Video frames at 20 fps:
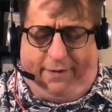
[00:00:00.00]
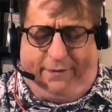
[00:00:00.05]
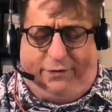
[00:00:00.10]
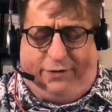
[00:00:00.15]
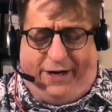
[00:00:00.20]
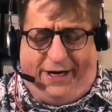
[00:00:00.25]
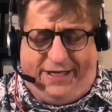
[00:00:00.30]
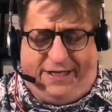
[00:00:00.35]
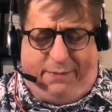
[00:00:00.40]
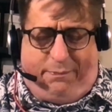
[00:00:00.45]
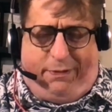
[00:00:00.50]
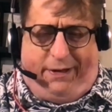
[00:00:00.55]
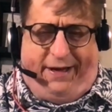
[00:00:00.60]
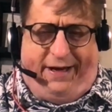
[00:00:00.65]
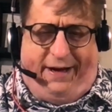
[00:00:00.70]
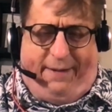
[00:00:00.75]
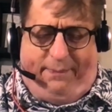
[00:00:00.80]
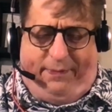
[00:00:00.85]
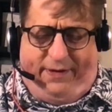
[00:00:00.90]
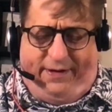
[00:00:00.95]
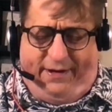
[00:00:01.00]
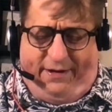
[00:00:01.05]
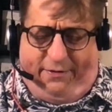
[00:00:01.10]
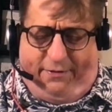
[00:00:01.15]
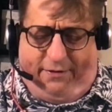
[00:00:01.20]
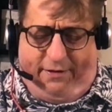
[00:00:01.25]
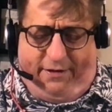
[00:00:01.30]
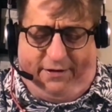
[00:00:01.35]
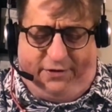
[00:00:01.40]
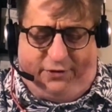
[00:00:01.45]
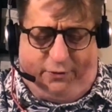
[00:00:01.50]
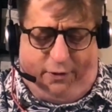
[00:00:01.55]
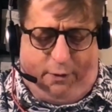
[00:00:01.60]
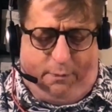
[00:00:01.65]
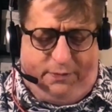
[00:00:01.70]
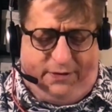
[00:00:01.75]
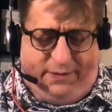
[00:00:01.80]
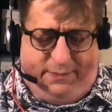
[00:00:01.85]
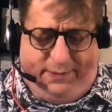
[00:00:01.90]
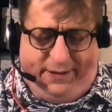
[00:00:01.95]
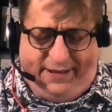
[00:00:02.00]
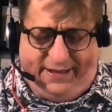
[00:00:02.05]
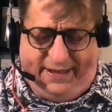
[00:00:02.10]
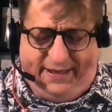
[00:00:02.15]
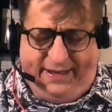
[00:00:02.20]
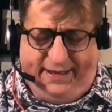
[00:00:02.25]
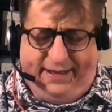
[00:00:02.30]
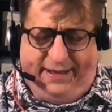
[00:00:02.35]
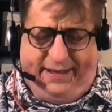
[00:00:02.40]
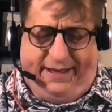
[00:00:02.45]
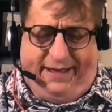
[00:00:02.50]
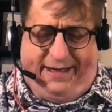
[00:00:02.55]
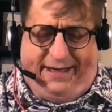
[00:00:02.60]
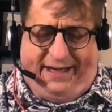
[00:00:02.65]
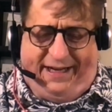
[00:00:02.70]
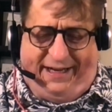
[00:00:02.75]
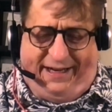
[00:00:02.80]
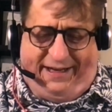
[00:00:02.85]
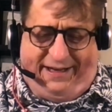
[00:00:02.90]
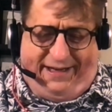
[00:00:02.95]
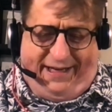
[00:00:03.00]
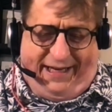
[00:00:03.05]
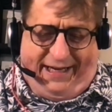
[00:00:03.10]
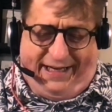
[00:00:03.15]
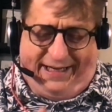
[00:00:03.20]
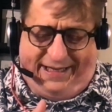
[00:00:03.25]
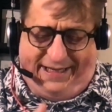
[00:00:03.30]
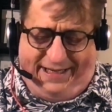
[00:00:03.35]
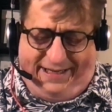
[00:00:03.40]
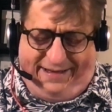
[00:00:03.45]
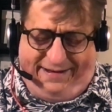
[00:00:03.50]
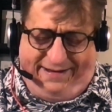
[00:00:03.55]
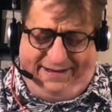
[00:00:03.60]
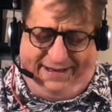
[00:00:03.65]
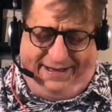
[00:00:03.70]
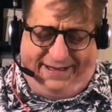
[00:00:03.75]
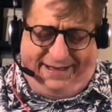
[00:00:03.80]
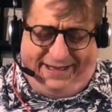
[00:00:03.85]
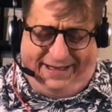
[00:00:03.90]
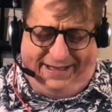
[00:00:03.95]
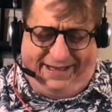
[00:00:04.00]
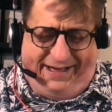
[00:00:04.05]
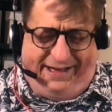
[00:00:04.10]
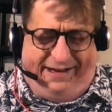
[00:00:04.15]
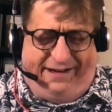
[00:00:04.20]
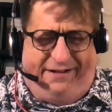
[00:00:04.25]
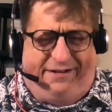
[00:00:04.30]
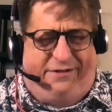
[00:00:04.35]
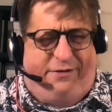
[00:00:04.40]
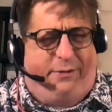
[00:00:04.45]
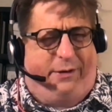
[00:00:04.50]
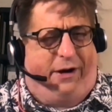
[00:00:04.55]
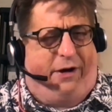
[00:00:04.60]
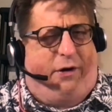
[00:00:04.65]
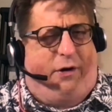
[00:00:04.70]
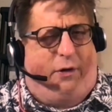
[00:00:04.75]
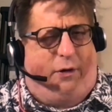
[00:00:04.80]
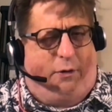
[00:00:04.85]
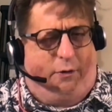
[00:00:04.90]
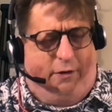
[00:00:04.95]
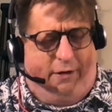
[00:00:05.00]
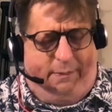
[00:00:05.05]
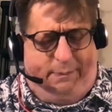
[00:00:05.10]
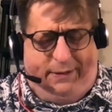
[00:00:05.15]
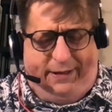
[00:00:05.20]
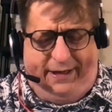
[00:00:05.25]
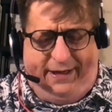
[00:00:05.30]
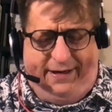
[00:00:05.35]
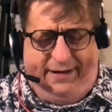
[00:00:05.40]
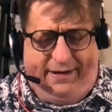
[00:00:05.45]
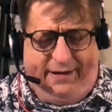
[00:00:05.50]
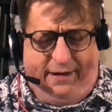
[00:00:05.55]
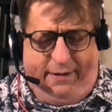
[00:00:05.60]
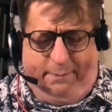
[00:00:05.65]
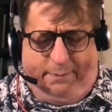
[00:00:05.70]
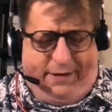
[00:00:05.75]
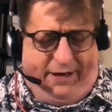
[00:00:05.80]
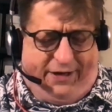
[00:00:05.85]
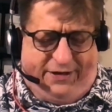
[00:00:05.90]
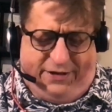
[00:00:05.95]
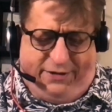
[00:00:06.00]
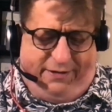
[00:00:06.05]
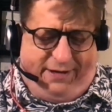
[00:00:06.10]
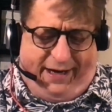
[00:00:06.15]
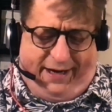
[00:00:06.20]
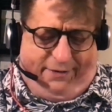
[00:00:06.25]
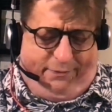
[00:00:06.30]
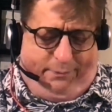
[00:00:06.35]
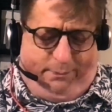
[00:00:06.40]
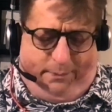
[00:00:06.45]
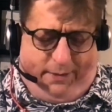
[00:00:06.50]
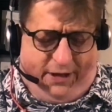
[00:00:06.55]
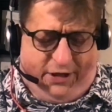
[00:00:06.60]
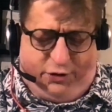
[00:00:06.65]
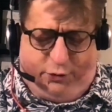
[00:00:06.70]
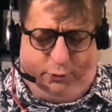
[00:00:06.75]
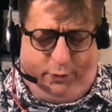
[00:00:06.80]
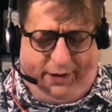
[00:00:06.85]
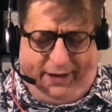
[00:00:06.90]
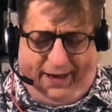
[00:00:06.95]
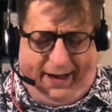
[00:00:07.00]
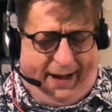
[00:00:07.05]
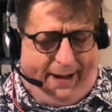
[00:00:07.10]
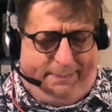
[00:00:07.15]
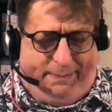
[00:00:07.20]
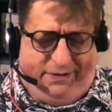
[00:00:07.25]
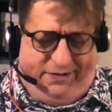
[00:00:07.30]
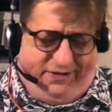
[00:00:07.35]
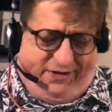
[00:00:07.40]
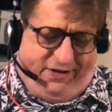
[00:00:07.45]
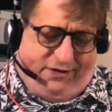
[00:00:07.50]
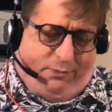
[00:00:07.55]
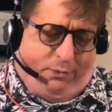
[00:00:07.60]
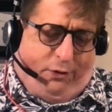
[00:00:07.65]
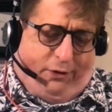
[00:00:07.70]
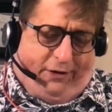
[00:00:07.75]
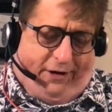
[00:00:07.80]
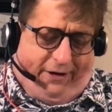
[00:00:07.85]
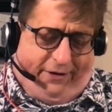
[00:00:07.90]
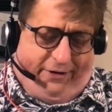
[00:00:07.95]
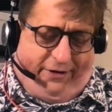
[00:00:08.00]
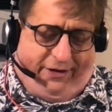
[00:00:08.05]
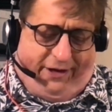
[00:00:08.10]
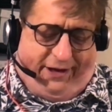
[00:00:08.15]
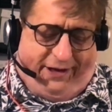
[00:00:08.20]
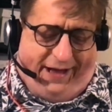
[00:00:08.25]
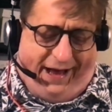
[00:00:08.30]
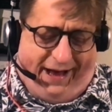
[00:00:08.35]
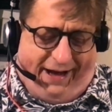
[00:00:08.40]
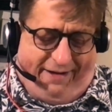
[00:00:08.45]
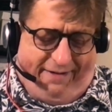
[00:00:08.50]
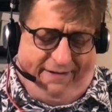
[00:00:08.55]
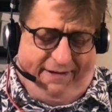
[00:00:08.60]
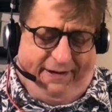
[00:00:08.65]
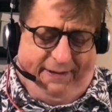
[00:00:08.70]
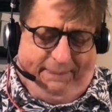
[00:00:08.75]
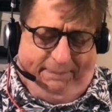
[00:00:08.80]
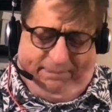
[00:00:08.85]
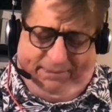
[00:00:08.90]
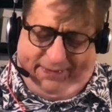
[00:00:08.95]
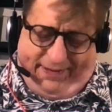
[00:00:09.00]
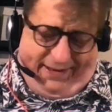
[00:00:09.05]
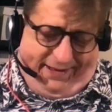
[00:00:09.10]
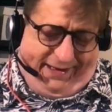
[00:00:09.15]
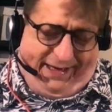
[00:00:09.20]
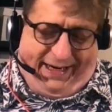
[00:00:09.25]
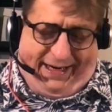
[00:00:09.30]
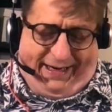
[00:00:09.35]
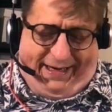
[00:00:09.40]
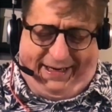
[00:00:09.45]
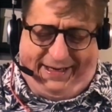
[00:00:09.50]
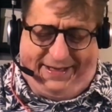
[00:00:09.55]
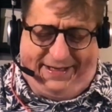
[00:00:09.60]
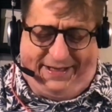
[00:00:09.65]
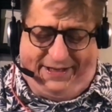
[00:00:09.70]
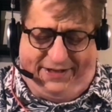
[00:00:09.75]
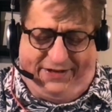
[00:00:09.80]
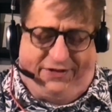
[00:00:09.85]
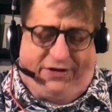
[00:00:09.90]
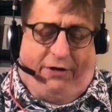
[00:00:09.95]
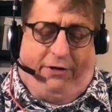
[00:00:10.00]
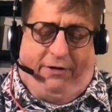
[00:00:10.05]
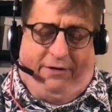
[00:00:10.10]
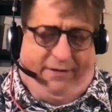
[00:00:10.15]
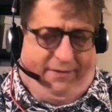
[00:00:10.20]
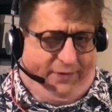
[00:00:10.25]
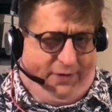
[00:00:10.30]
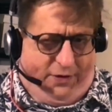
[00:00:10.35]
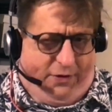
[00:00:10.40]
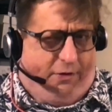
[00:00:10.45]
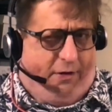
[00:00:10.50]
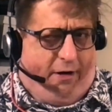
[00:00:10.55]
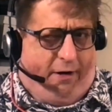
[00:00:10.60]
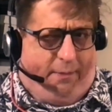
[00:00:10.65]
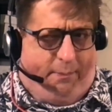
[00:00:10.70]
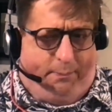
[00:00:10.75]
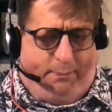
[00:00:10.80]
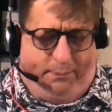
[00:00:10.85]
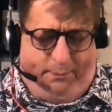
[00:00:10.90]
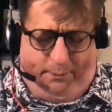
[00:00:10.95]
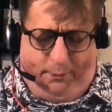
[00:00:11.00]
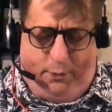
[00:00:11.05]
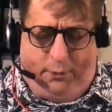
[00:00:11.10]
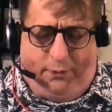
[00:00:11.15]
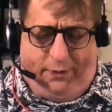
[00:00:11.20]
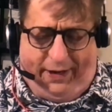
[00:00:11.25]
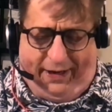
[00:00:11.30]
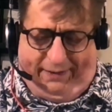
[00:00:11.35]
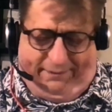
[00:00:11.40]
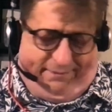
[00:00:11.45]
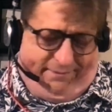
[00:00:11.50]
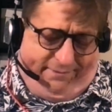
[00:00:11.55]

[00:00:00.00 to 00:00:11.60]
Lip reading: of tries to play up the horror tropes a bit, and it doesn't do it horribly, but also not much really happens in this book other than that. Yeah, it's the start of a horror like